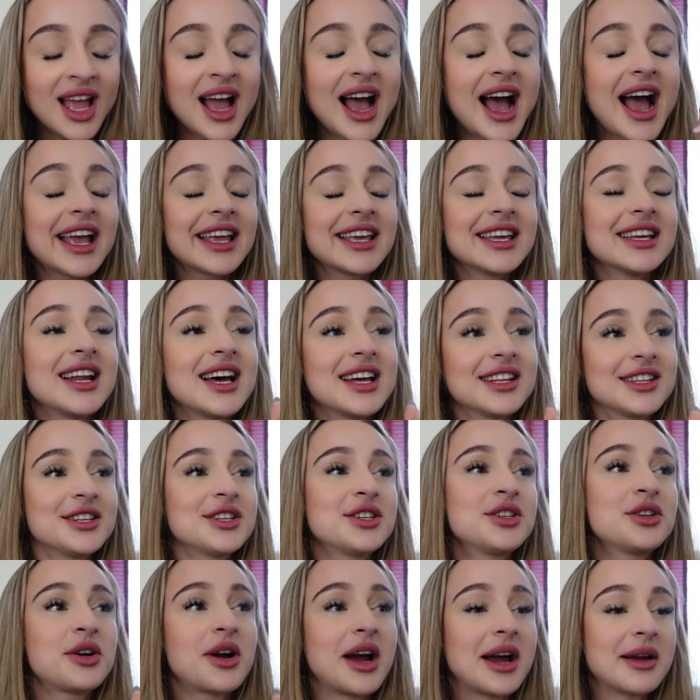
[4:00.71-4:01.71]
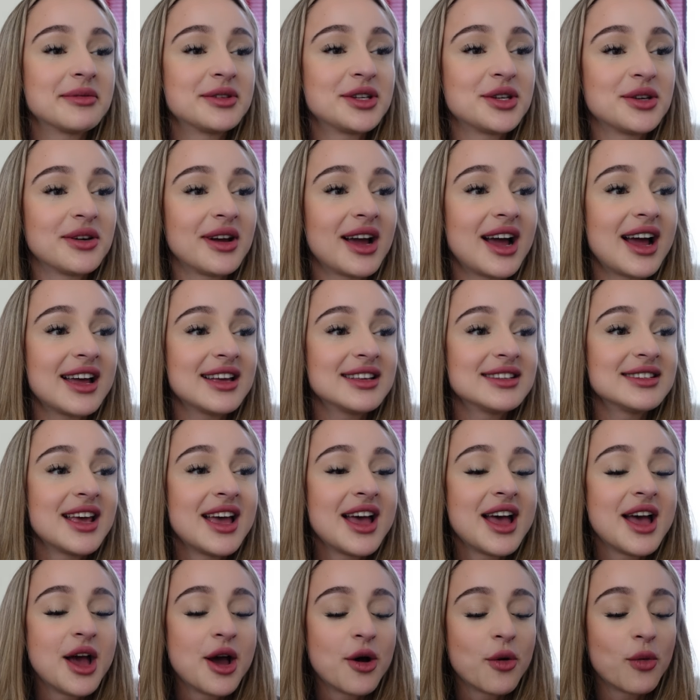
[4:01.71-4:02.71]
I cannot describe to you guys
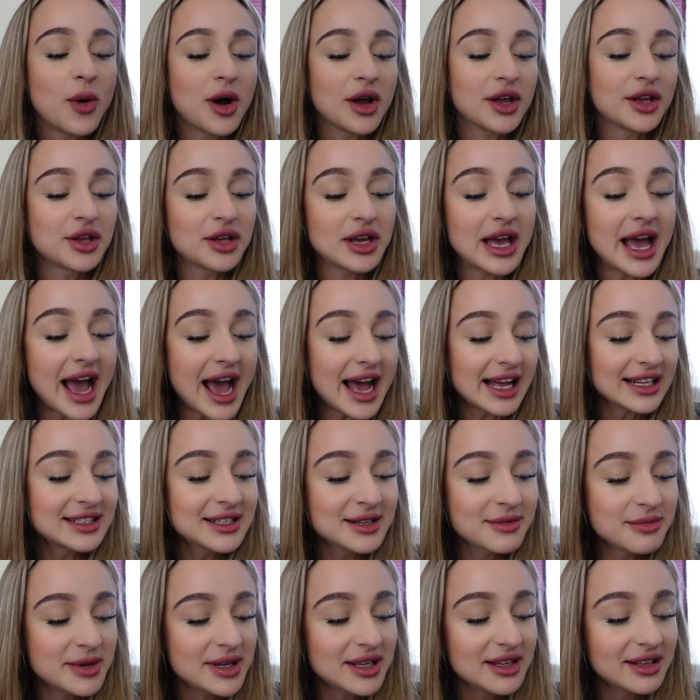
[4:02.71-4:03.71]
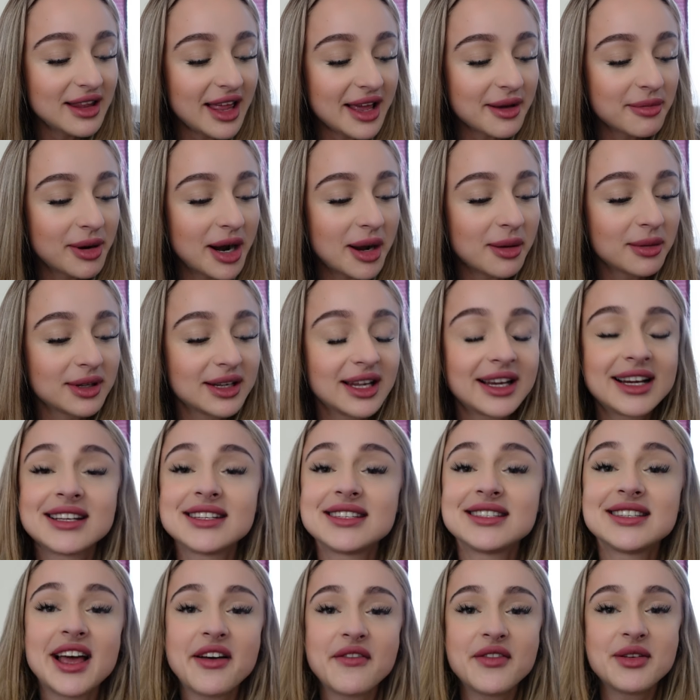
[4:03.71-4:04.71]
what had to be like probably like a
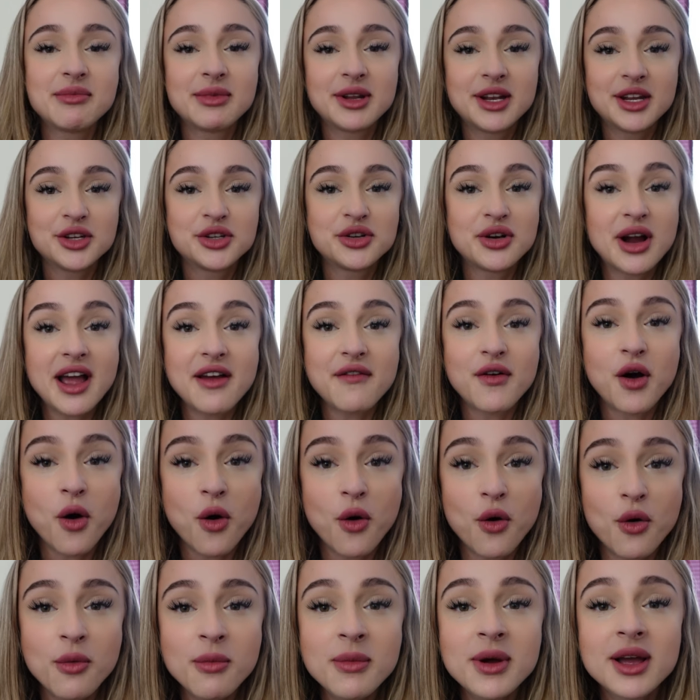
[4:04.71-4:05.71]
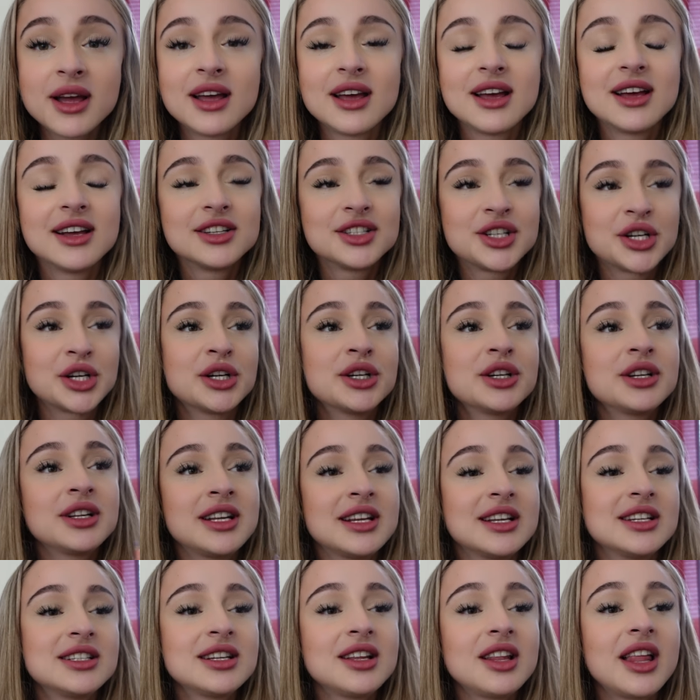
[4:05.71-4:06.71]
seven minute drive home turned
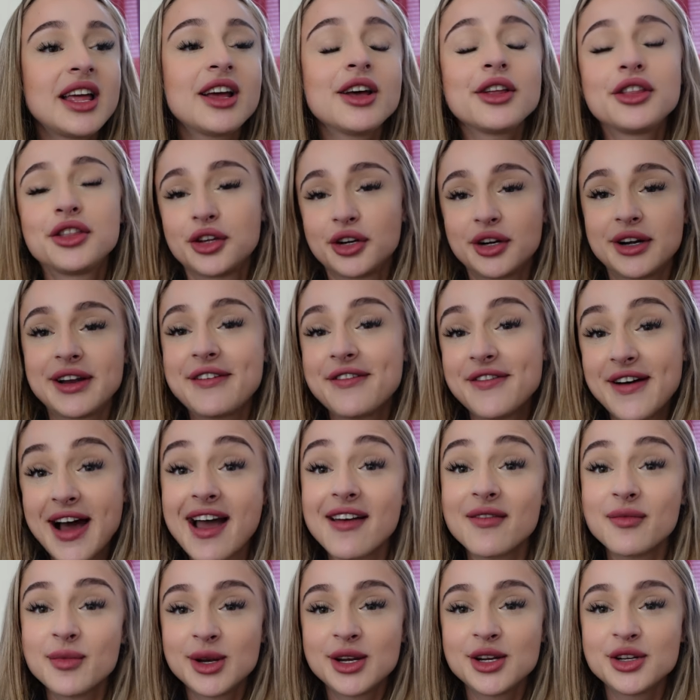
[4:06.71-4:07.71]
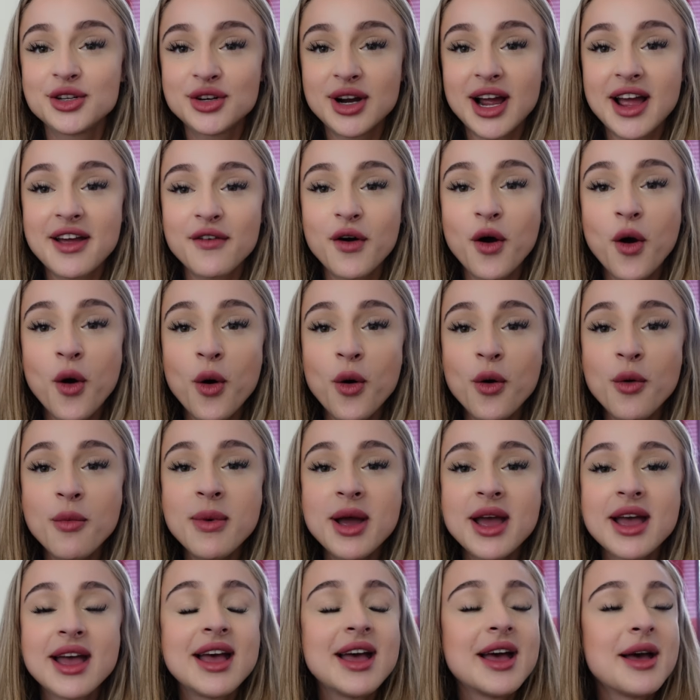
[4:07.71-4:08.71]
into like a 35 minute drive
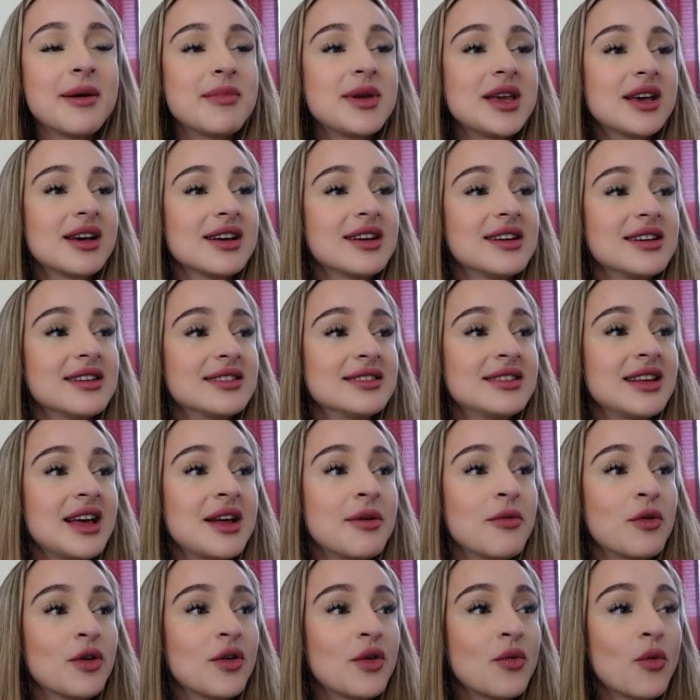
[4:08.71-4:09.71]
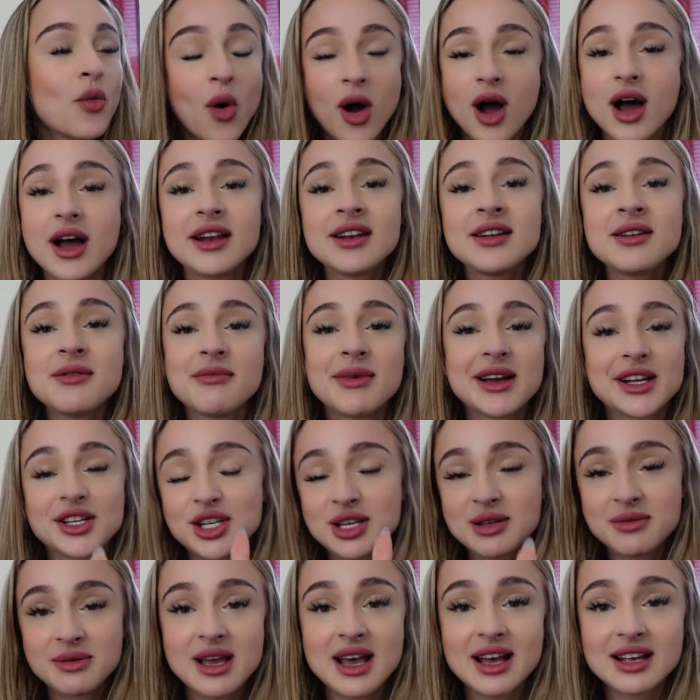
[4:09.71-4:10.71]
home because one, my
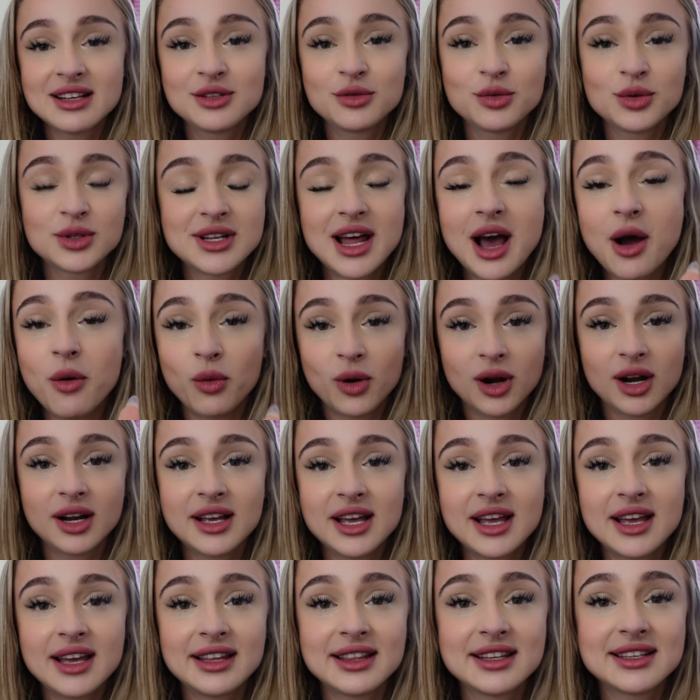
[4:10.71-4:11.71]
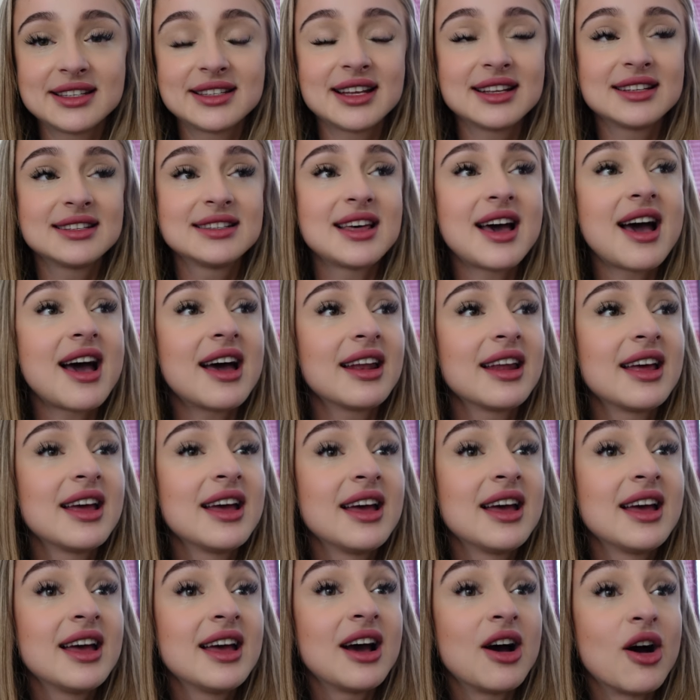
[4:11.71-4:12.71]
GPS was not working in the sense that
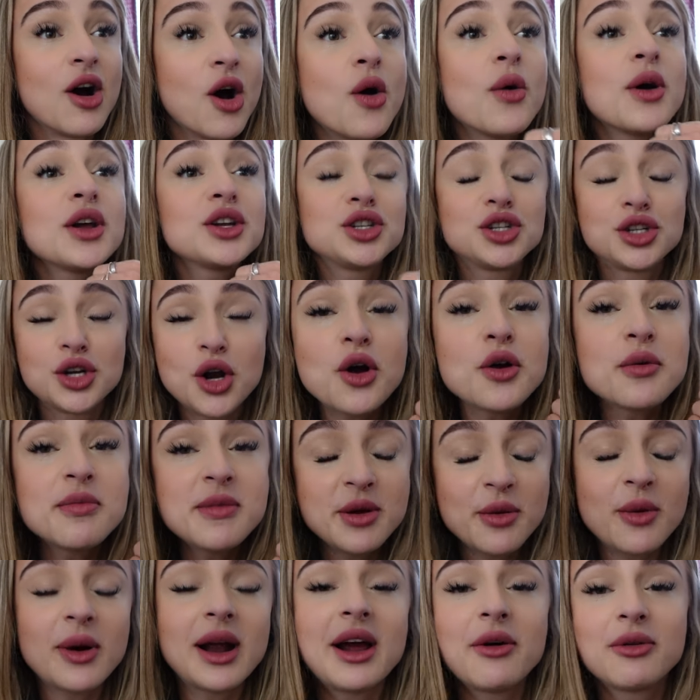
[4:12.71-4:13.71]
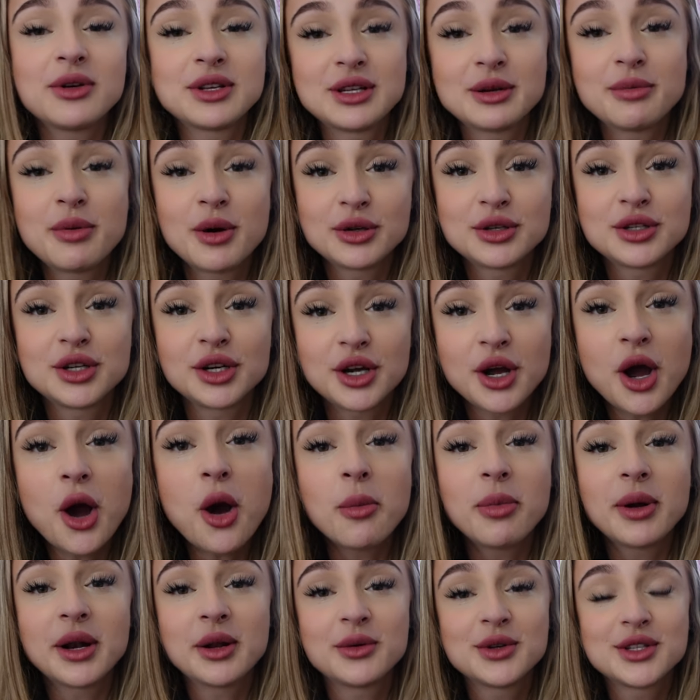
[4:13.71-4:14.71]
oh, it showed me where I was supposed to go,
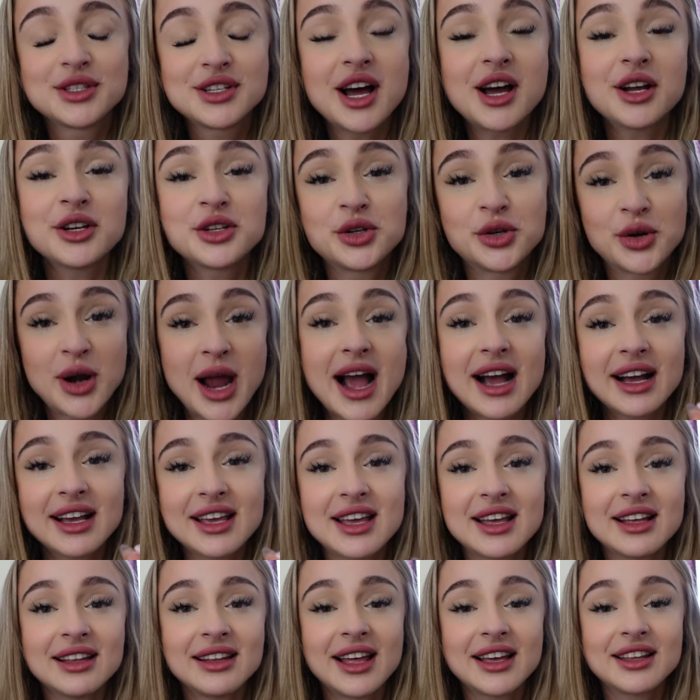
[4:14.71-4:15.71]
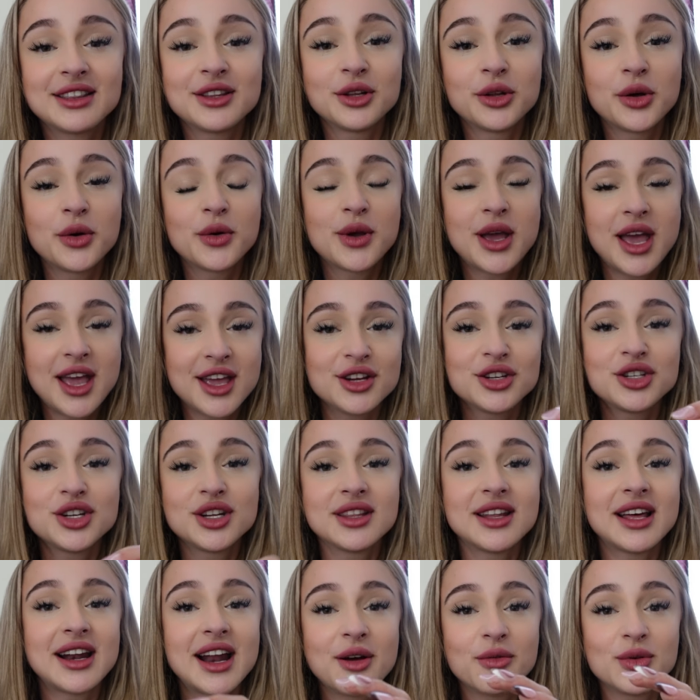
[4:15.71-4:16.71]
but it was not tracking like the
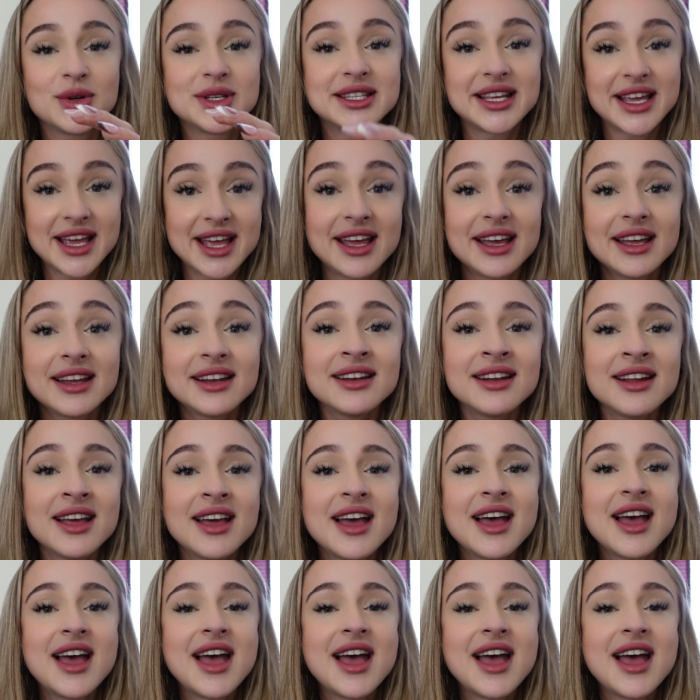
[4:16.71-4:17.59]
location that I was in.